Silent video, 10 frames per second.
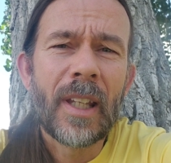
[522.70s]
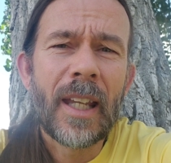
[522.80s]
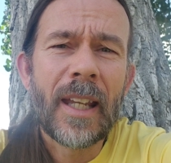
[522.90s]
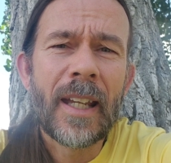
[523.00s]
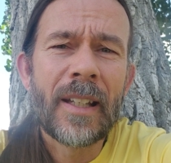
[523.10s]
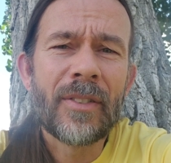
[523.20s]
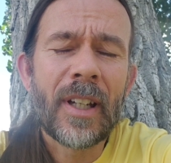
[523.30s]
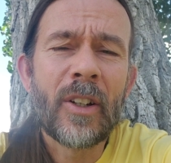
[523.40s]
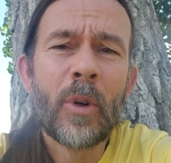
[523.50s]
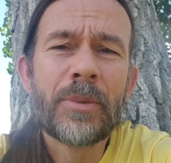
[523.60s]
and
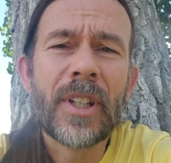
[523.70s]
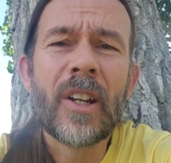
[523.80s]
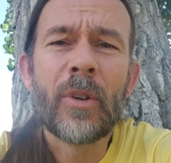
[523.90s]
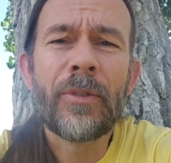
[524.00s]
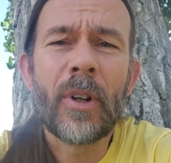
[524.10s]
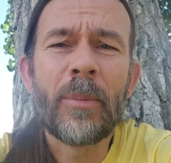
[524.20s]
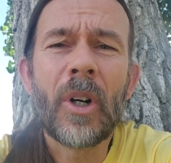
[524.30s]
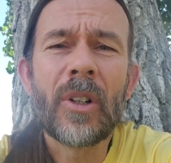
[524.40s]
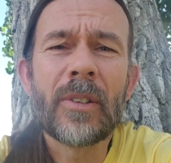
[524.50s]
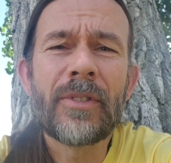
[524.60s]
I hope to hear from
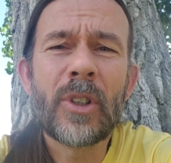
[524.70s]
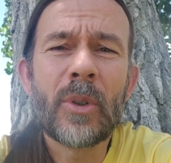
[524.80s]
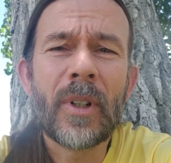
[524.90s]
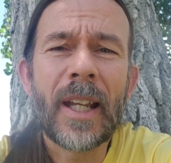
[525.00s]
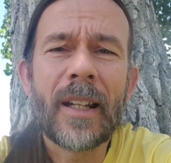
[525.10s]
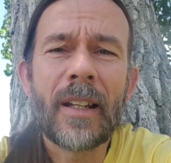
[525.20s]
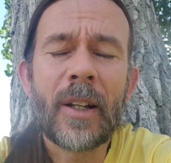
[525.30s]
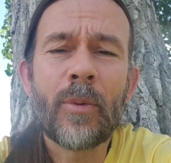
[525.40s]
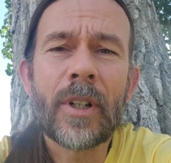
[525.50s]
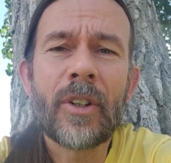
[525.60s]
all of you, and
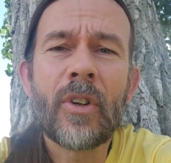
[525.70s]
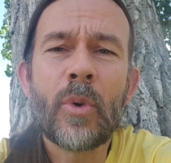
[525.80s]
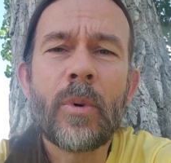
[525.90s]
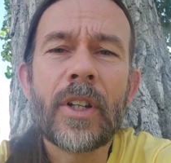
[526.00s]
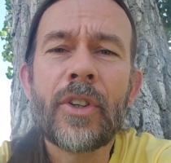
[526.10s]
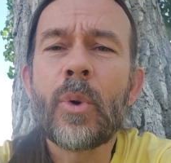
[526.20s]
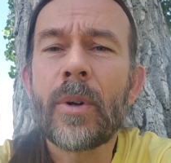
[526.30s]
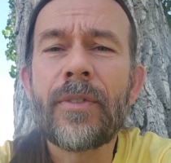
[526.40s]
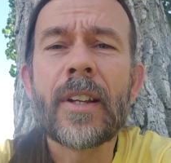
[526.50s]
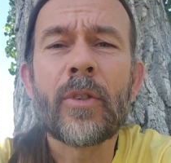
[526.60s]
I want to know what
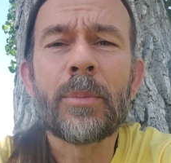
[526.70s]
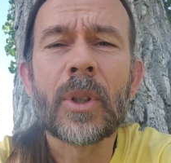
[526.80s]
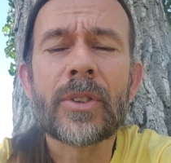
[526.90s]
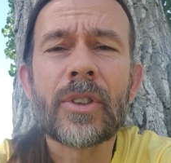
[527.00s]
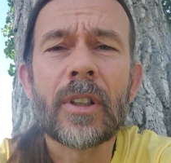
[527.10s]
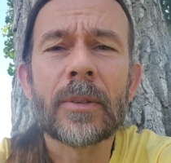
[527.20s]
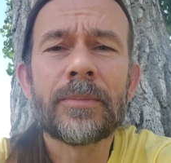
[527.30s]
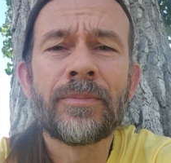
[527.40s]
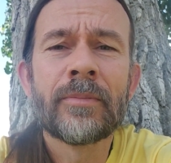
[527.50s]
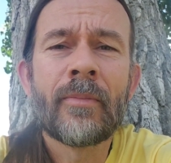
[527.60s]
your favorite books are.
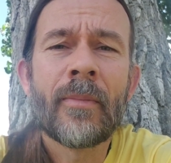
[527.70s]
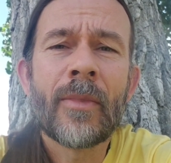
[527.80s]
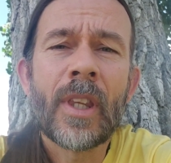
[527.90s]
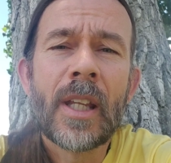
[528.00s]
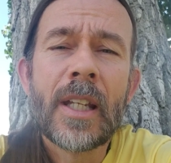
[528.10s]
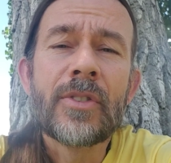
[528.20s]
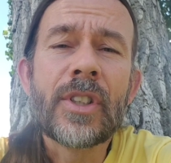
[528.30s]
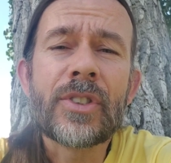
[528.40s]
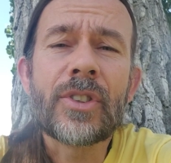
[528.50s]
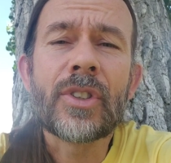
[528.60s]

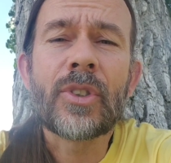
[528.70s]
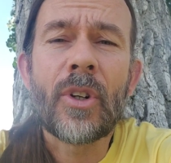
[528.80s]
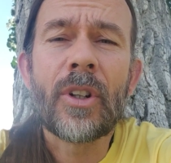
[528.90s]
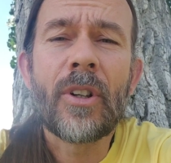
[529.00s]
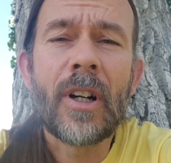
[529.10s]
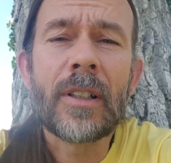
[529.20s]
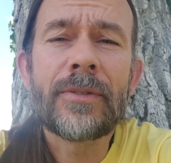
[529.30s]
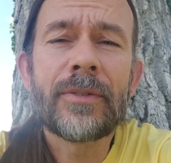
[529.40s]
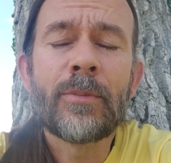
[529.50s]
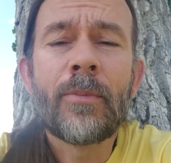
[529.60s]
Just to start it
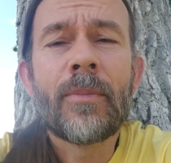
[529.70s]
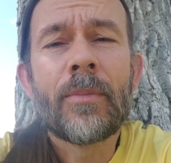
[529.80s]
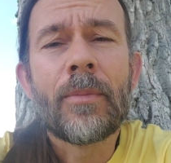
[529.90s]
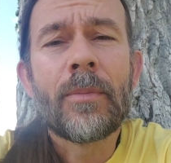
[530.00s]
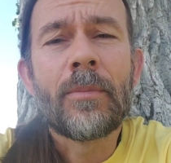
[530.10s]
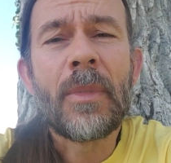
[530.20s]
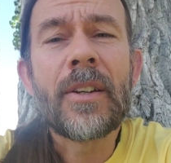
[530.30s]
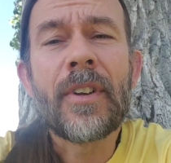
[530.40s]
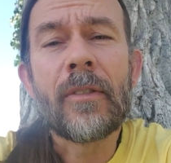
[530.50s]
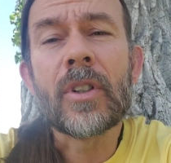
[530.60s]
off,
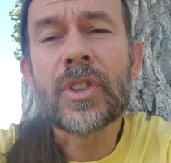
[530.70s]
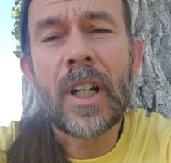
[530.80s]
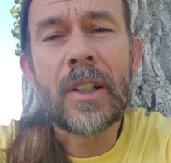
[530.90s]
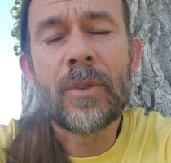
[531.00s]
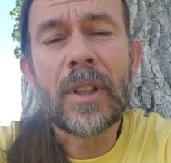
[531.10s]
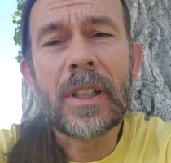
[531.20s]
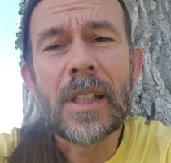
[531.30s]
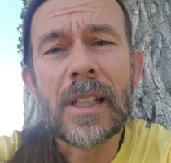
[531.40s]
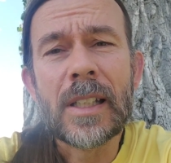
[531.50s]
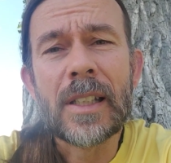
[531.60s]
my favorite genre
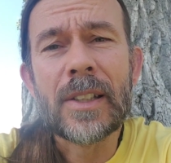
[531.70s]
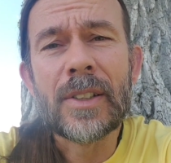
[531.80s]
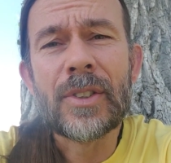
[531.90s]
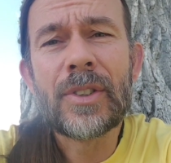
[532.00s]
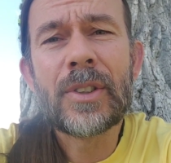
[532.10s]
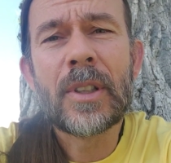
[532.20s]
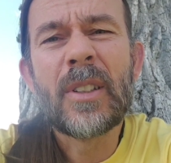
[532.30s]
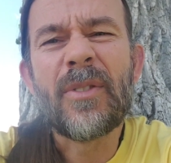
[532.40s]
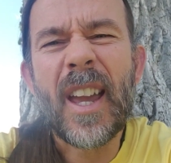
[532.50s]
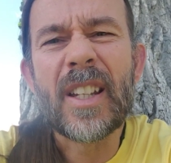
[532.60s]
is
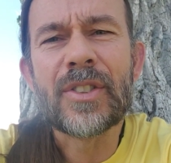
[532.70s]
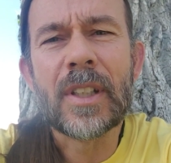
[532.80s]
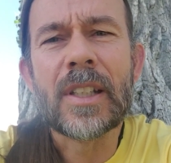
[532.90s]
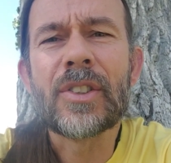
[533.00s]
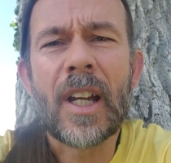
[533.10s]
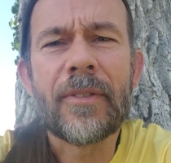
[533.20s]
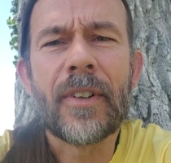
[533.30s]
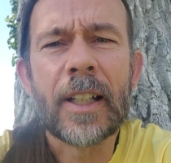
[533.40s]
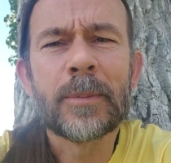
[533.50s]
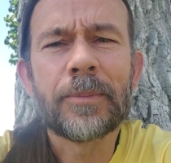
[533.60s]
fantasy, sci
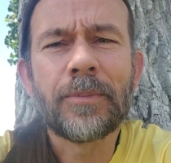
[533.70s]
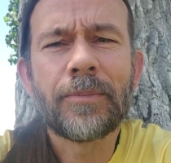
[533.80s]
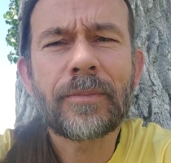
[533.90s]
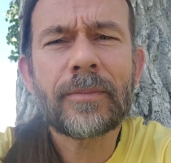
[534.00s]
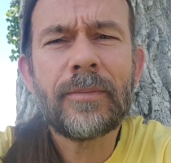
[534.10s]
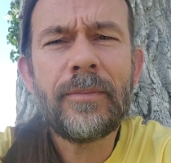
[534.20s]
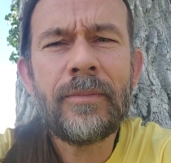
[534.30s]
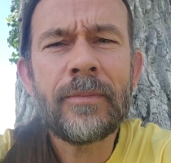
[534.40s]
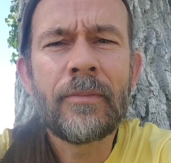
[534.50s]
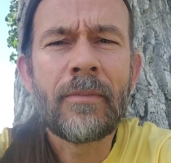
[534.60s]
fi,
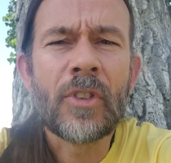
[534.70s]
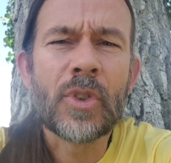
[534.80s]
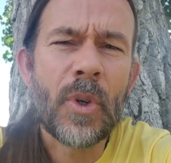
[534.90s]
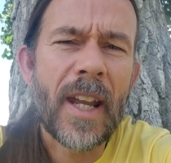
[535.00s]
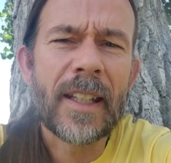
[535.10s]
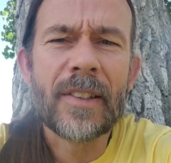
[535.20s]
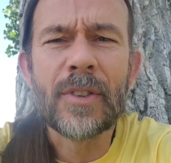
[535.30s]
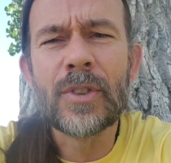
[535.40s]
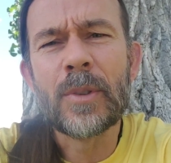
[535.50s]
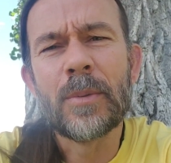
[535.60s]

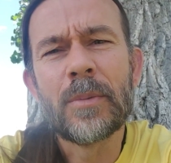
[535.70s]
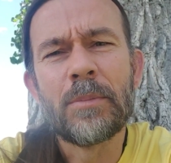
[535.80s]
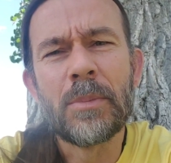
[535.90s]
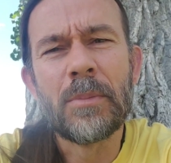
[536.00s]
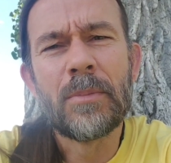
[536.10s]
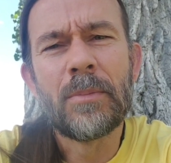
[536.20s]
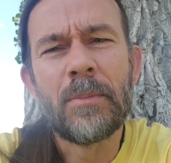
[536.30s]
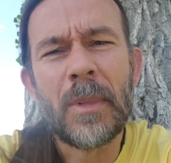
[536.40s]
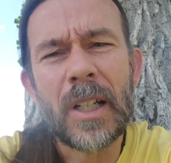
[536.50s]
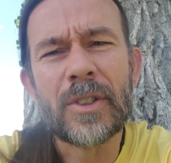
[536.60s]
dragons,
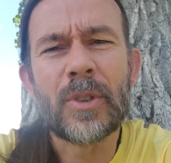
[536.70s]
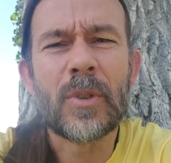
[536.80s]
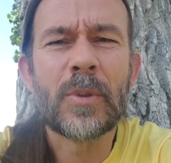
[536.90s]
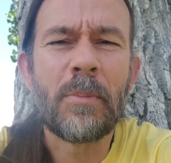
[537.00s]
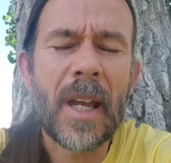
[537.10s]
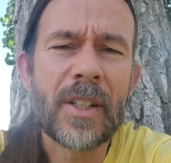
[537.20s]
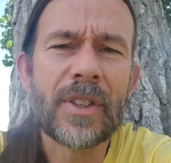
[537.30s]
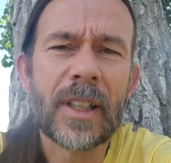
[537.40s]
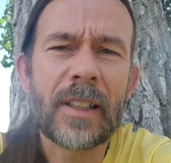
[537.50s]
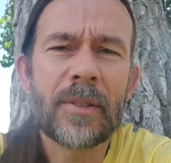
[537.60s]
monsters,
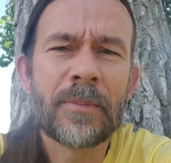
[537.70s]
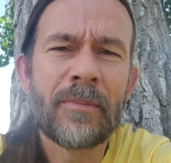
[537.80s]
magic,